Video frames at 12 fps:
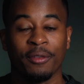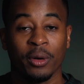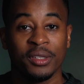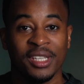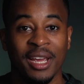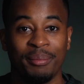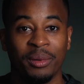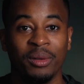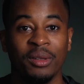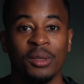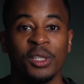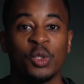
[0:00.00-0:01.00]
For example,
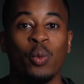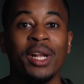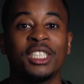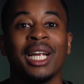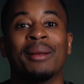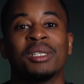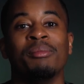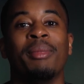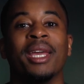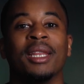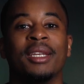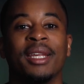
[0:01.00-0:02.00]
sweatshops in
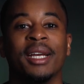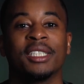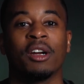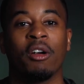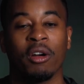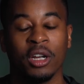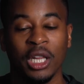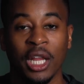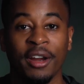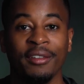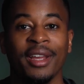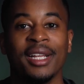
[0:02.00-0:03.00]
Bangladesh are a
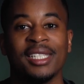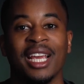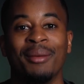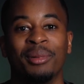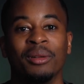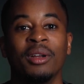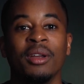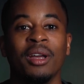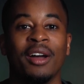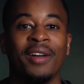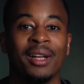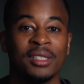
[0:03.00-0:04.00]
glaring example
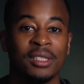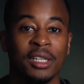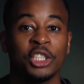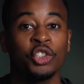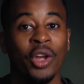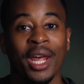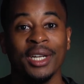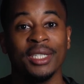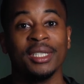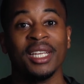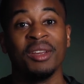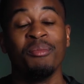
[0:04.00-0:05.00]
of how such
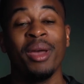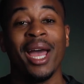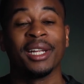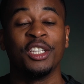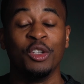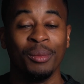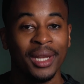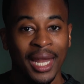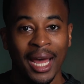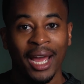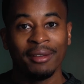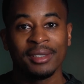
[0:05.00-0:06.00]
strategies impact human
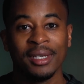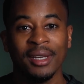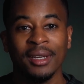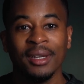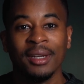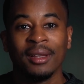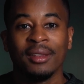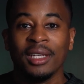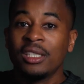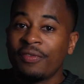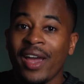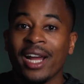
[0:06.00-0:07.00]
lives.
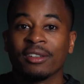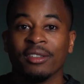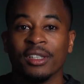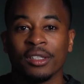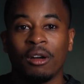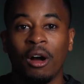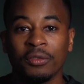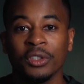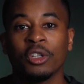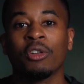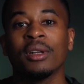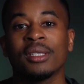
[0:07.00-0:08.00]
These factories, often
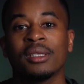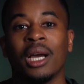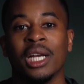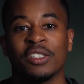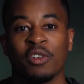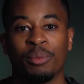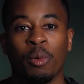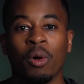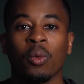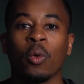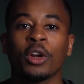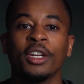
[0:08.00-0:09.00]
criticized for poor
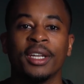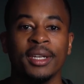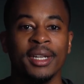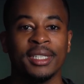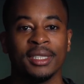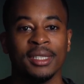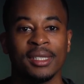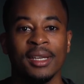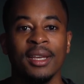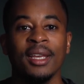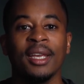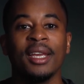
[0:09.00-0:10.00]
working conditions,
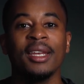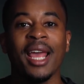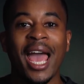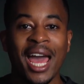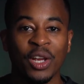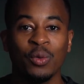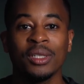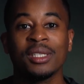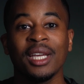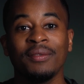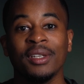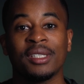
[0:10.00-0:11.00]
inadequate
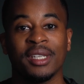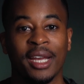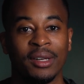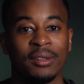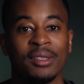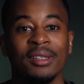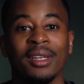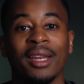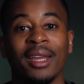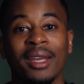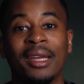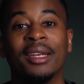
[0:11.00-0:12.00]
safety standards,
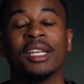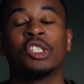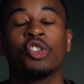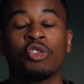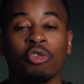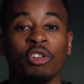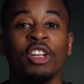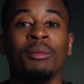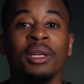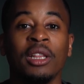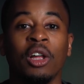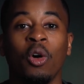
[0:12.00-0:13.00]
and
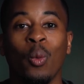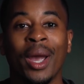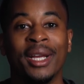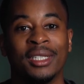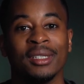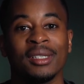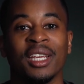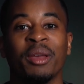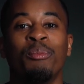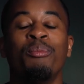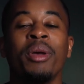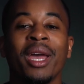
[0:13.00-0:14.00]
extremely low wages,
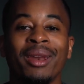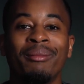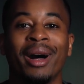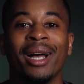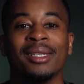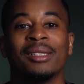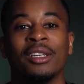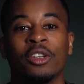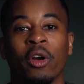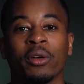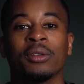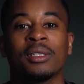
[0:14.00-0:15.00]
epitomize the
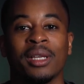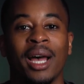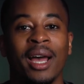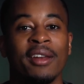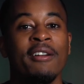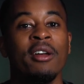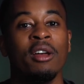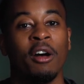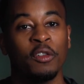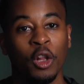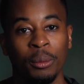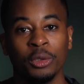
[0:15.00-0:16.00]
darker side of
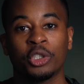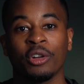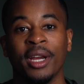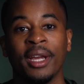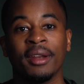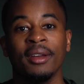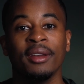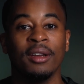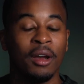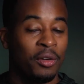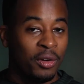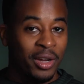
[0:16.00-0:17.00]
global trade under